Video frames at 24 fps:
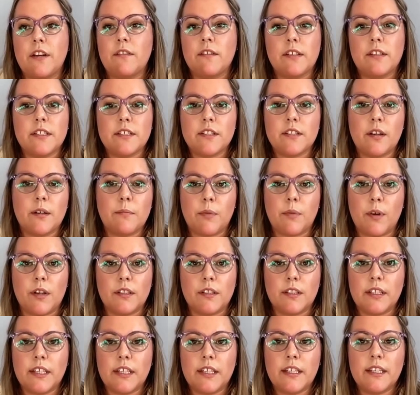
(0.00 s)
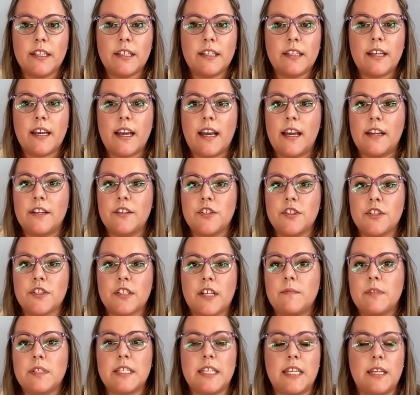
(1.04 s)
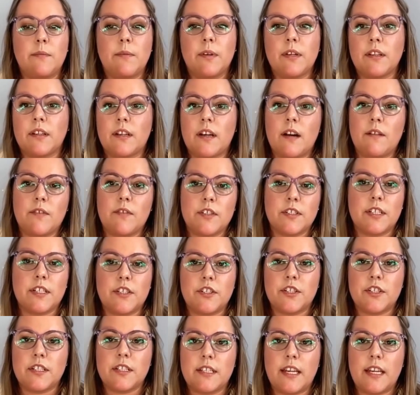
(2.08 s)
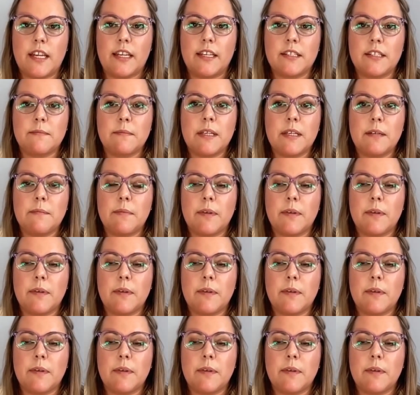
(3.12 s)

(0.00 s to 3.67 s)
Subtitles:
generally start broadly and just see where the conversation takes me.